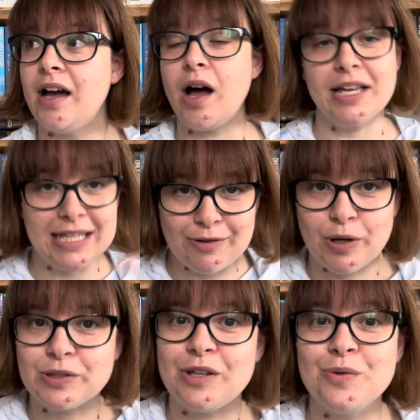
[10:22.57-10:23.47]
a year
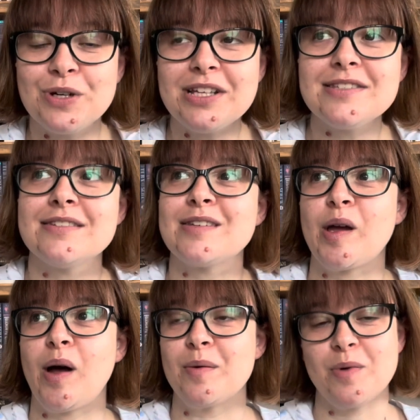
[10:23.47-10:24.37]
old in August, so
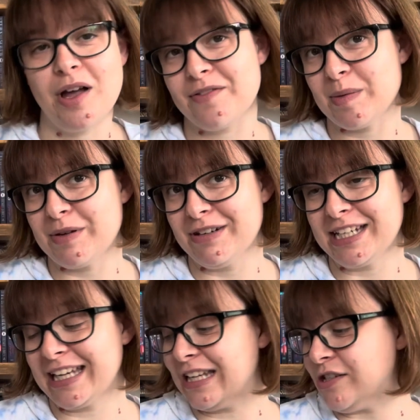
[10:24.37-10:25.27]
I will hopefully be
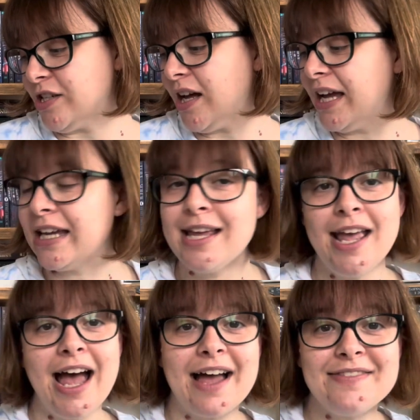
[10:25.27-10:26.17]
reading it in July,
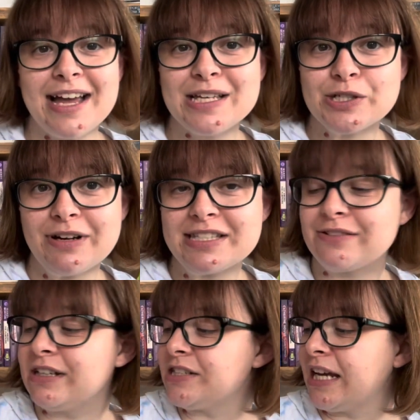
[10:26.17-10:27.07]
and that is Crazy
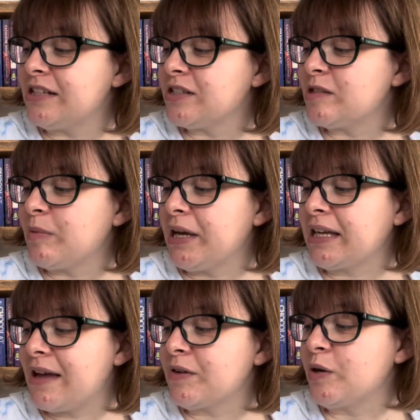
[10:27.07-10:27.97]
Rich Asians by
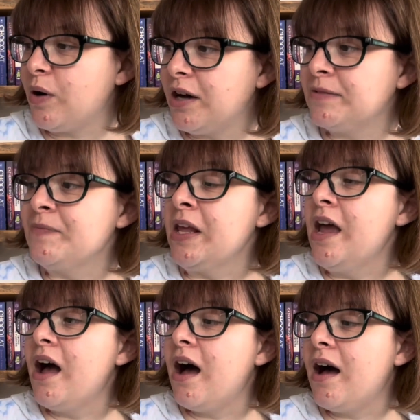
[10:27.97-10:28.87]
Kevin Kwan.
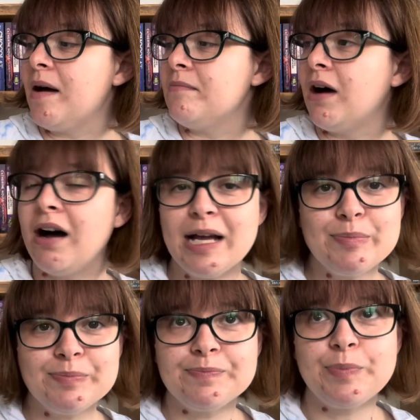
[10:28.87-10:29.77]
I
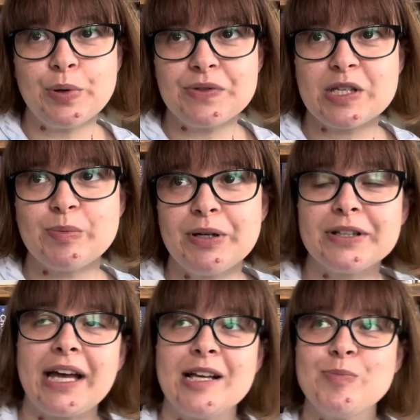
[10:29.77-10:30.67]
bought this
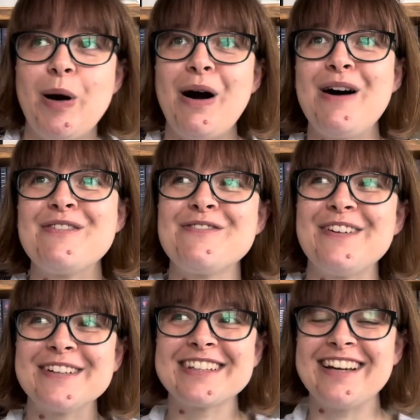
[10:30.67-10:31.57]
book as part of a
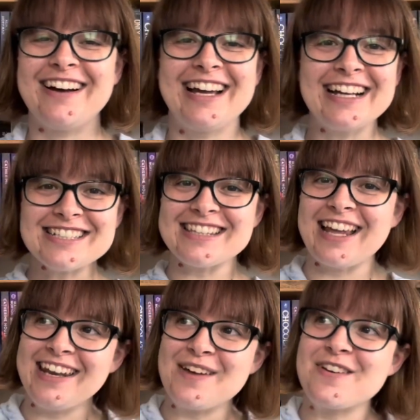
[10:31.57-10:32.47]
vlog that I actually
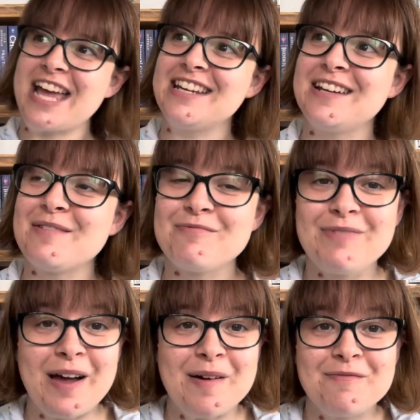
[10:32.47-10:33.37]
then never ended up
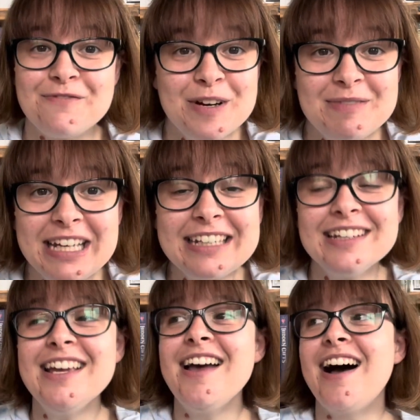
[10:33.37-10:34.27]
filming.
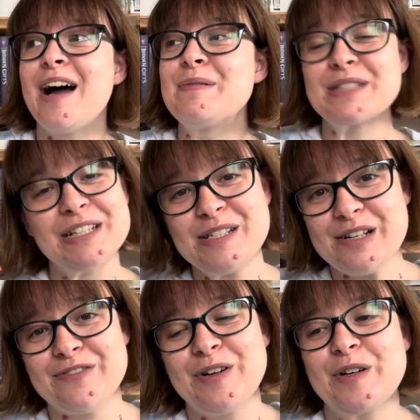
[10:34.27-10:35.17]
I was going to do a
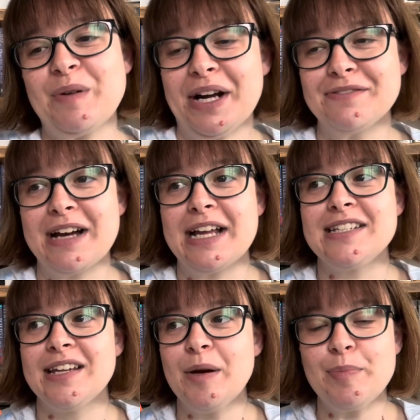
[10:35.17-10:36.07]
vlog where I read
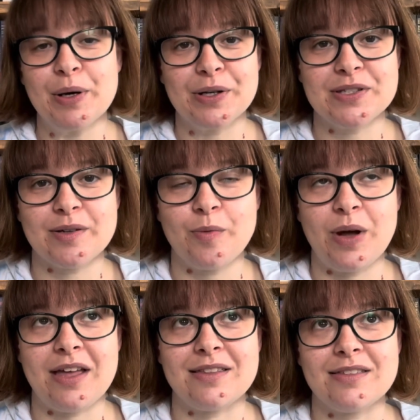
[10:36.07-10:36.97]
books
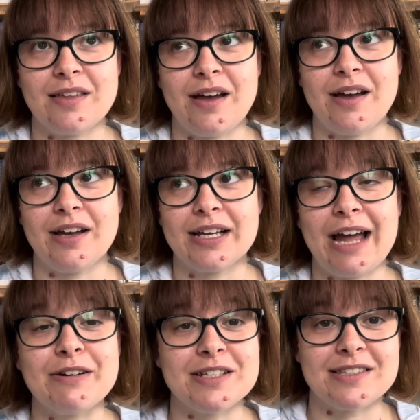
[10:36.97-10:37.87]
with
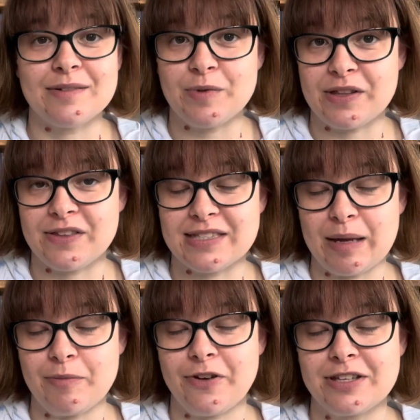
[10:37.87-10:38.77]
characters with the
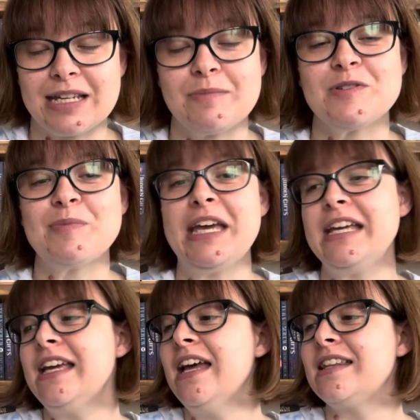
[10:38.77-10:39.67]
same first name as
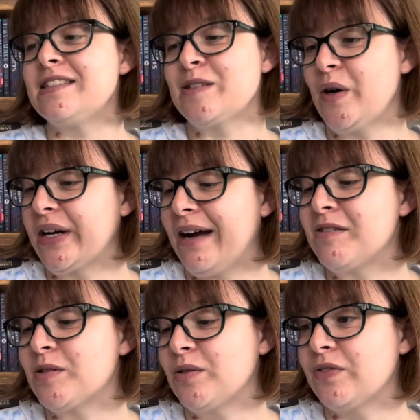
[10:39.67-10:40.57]
me. This has got a
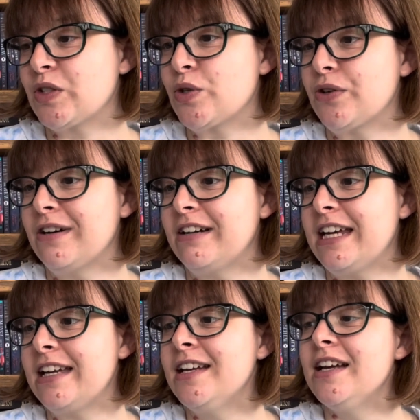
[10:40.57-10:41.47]
character called Victoria in
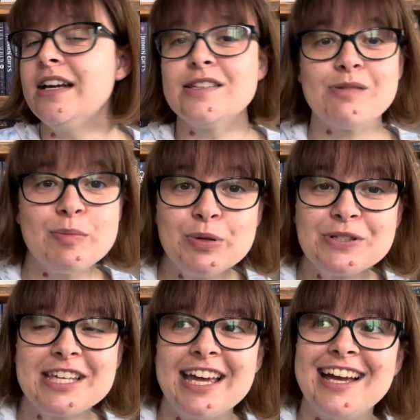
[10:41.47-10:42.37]
it, so I
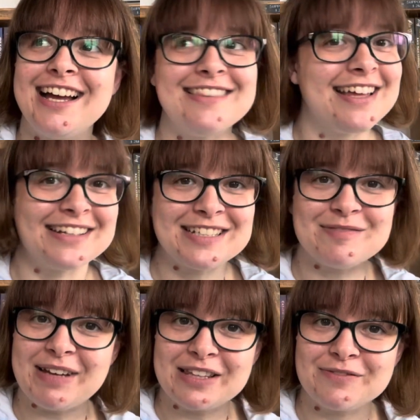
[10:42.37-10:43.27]
bought it and then I
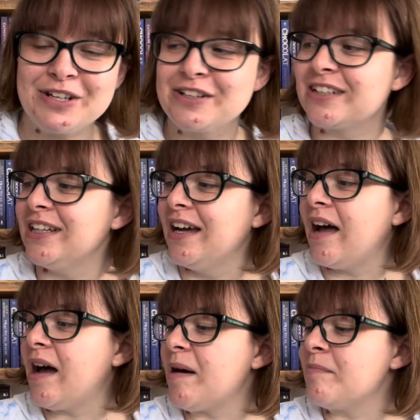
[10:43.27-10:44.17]
didn't make the vlog,
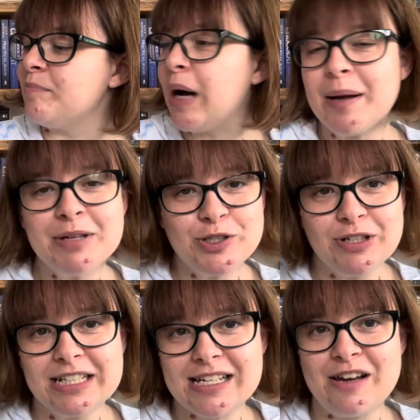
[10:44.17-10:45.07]
but I'm
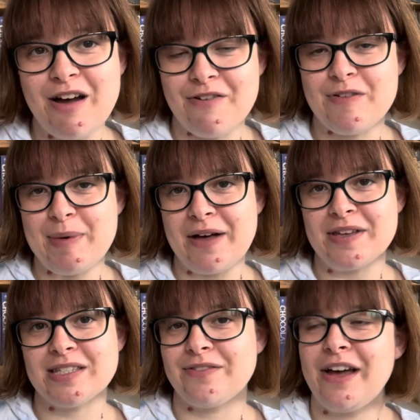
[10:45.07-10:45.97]
intrigued enough about
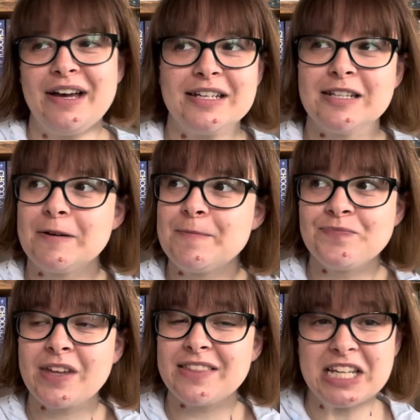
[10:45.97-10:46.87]
this. I've heard
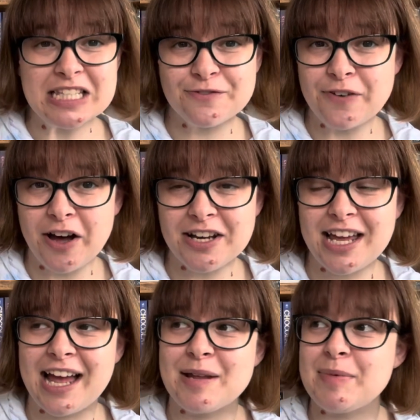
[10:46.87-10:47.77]
that it's fun
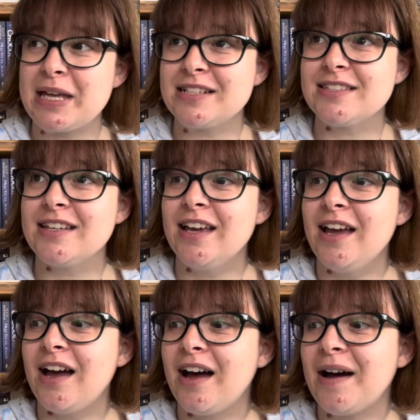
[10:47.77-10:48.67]
and a bit
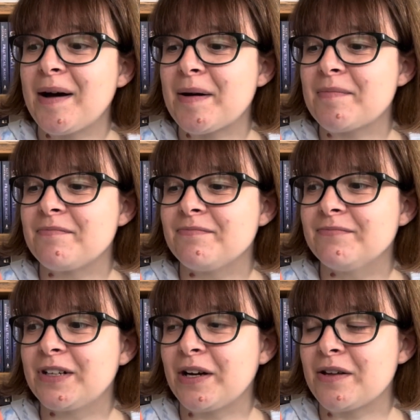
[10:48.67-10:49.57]
kind
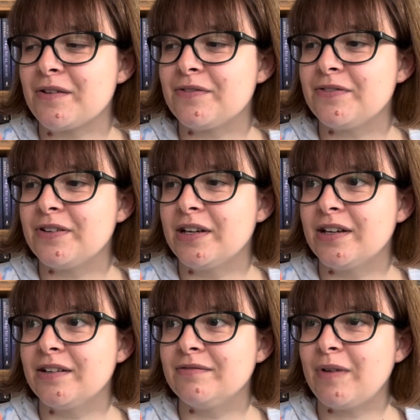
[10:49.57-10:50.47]
of
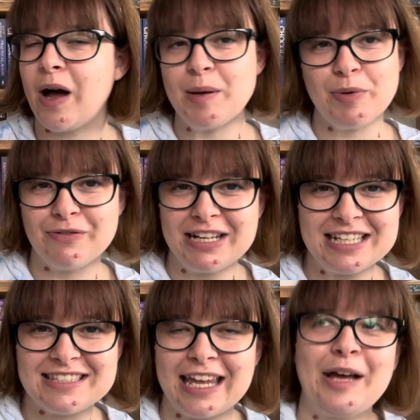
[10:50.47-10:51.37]
hyper
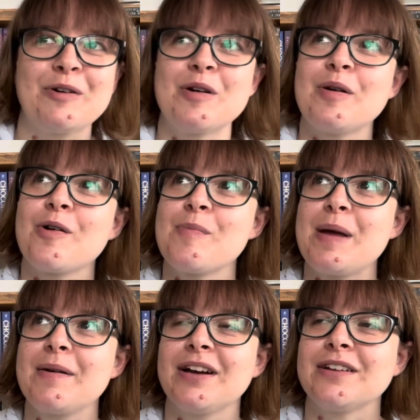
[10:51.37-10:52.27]
realistic, or a
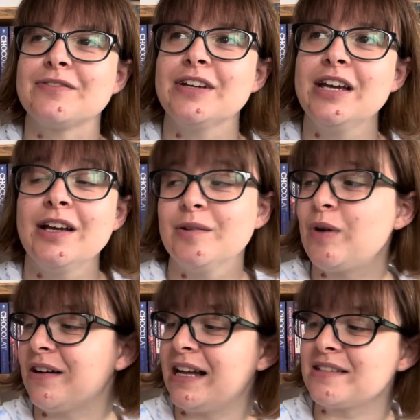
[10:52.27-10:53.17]
bit kind of,
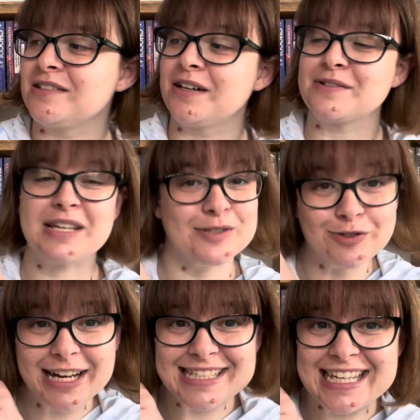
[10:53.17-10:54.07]
well, as the title says,
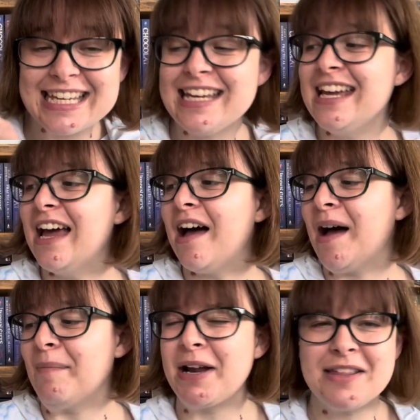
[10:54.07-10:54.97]
crazy,
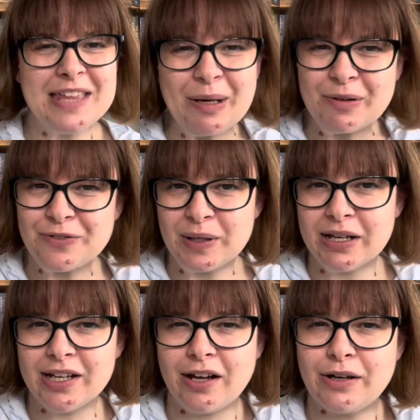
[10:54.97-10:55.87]
and I think we're following a
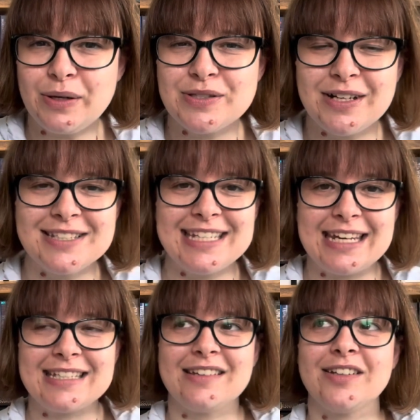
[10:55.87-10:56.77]
girl who starts
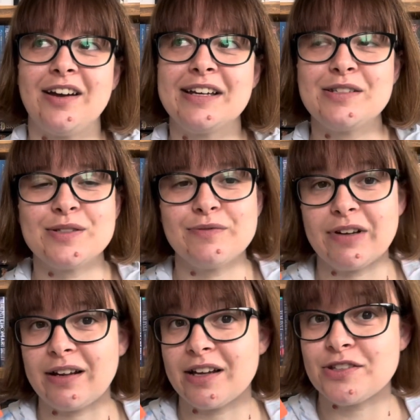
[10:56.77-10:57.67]
dating a guy and doesn't
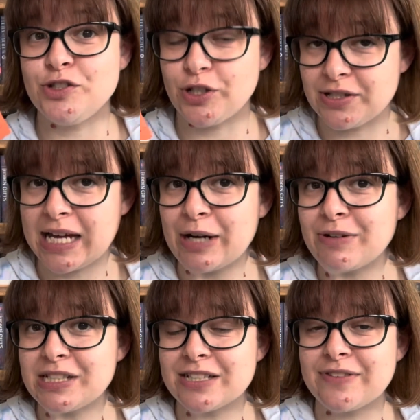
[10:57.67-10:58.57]
realise just how
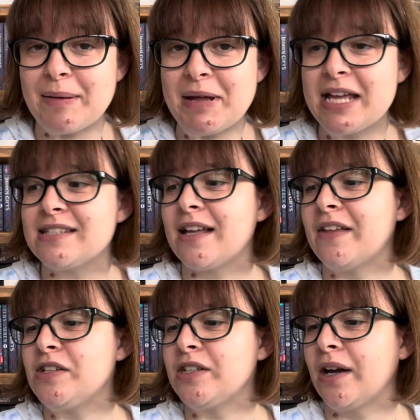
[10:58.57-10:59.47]
rich his family is, and
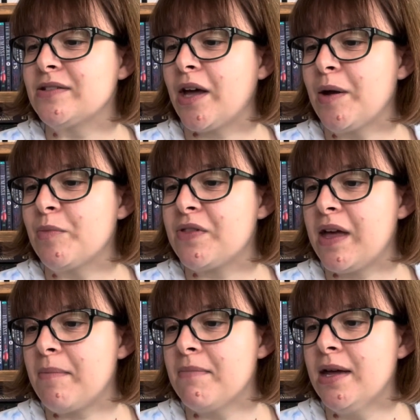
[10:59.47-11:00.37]
then she goes home with
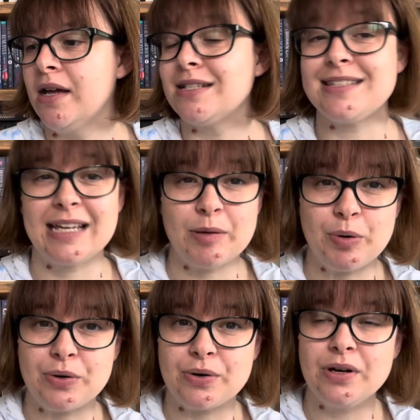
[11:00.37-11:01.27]
him to
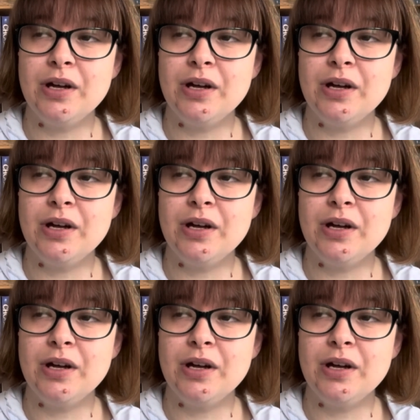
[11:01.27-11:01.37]
Singapore